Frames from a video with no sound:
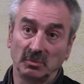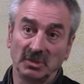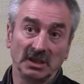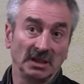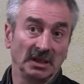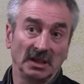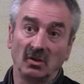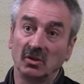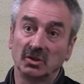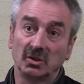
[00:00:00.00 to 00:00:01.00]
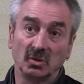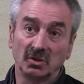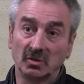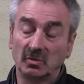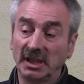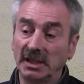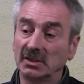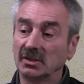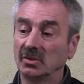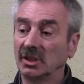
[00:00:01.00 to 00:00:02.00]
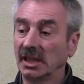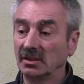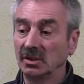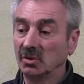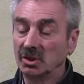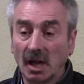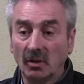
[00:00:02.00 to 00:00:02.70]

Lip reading: I mean, in all sorts of ways to get news